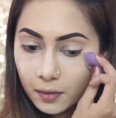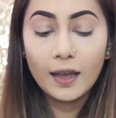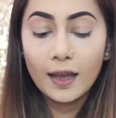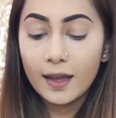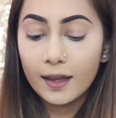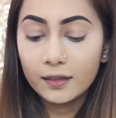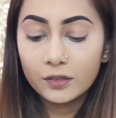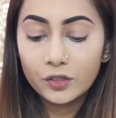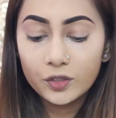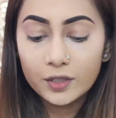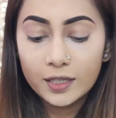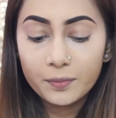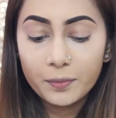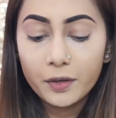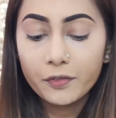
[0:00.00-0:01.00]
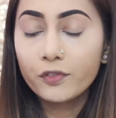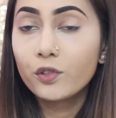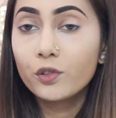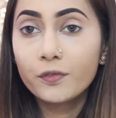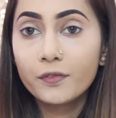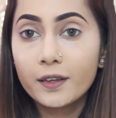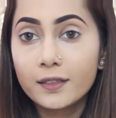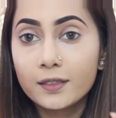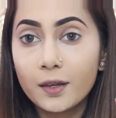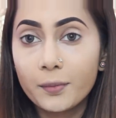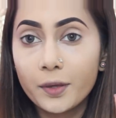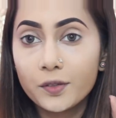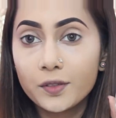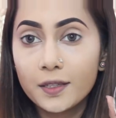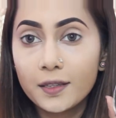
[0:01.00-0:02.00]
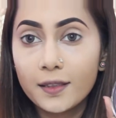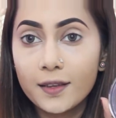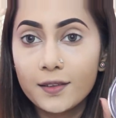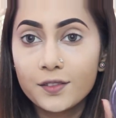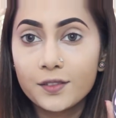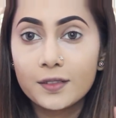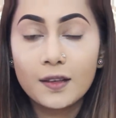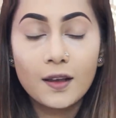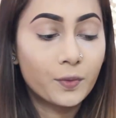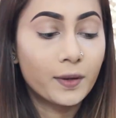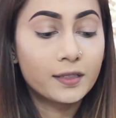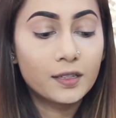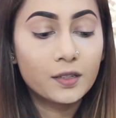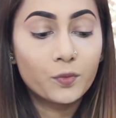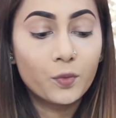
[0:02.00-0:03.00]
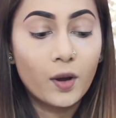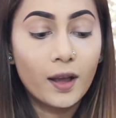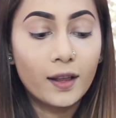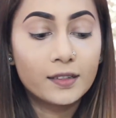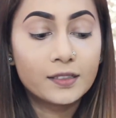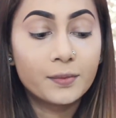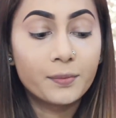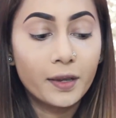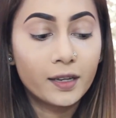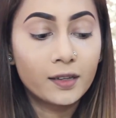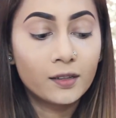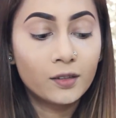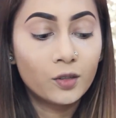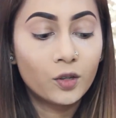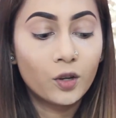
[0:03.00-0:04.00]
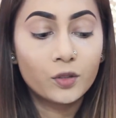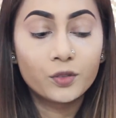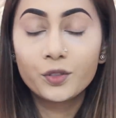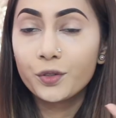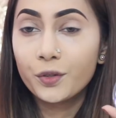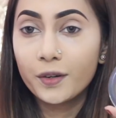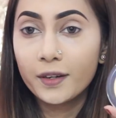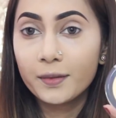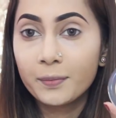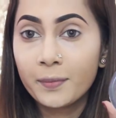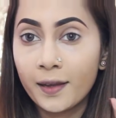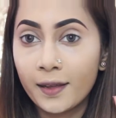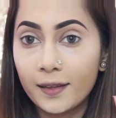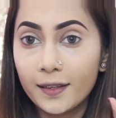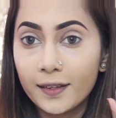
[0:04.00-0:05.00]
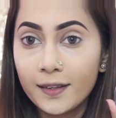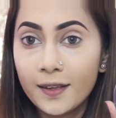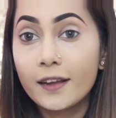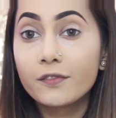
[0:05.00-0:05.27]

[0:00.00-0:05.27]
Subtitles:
And to set my full face, I'm using this Wet n Wild Mega Glow Contouring Palette,